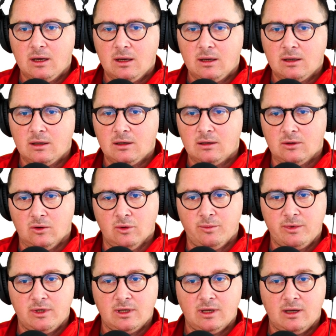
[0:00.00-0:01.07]
uh,
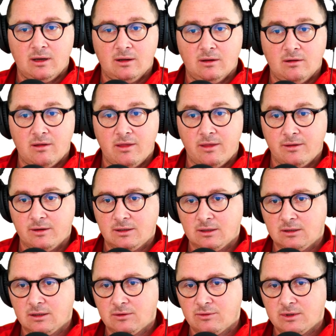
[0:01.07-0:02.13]
opening angle thirty
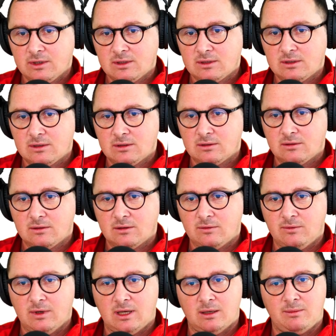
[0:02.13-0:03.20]
degrees.
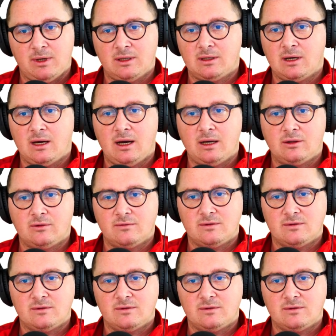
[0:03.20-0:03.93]
We can make the height